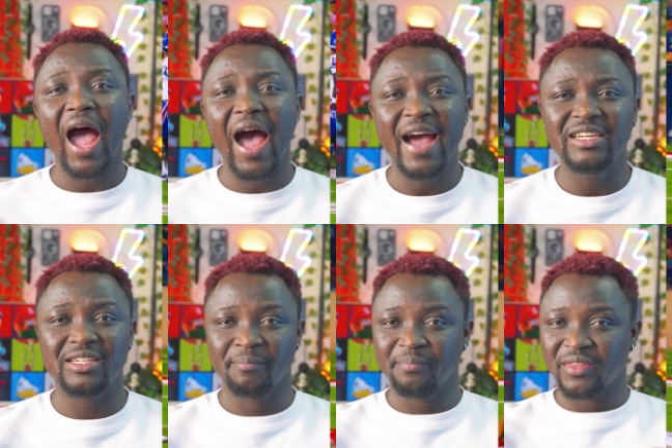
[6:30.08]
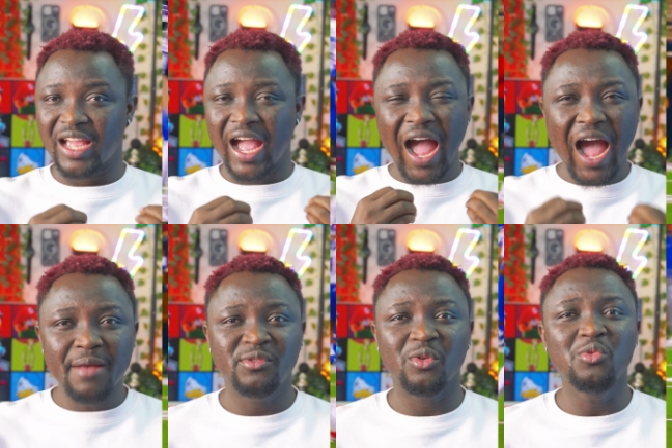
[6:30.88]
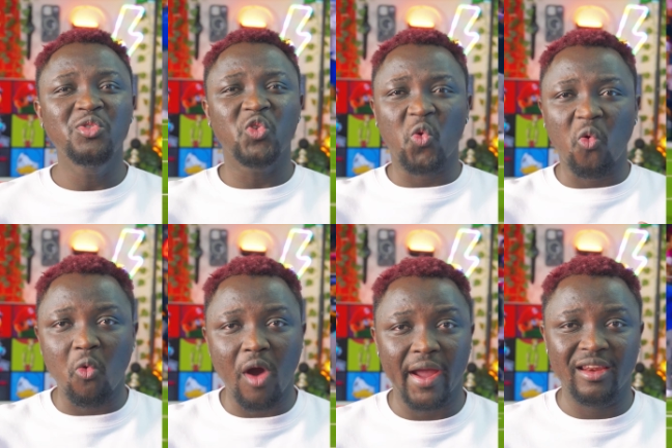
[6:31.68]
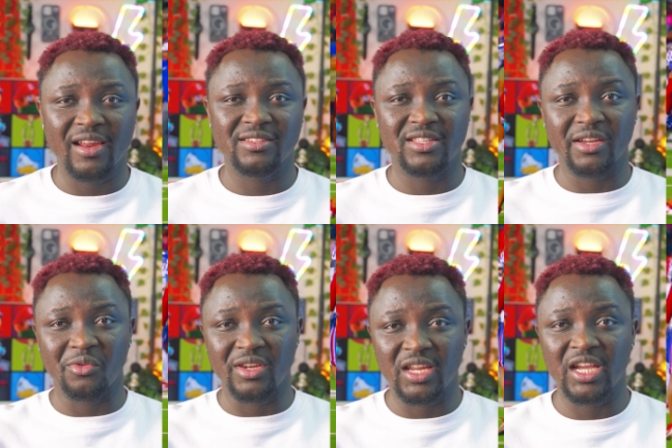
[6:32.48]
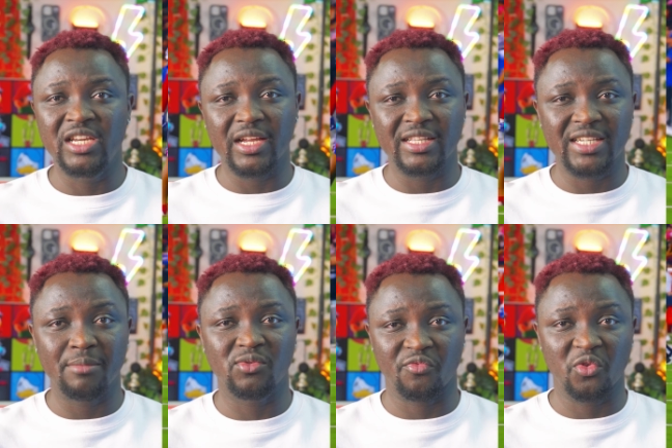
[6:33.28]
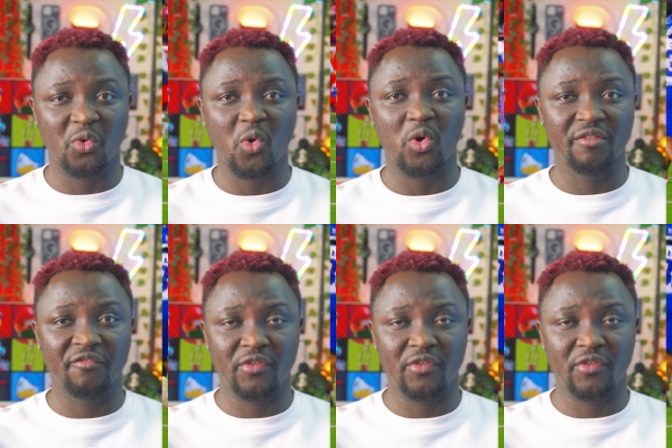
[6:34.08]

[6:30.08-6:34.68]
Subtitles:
and absolute quietness that you need in terms of recording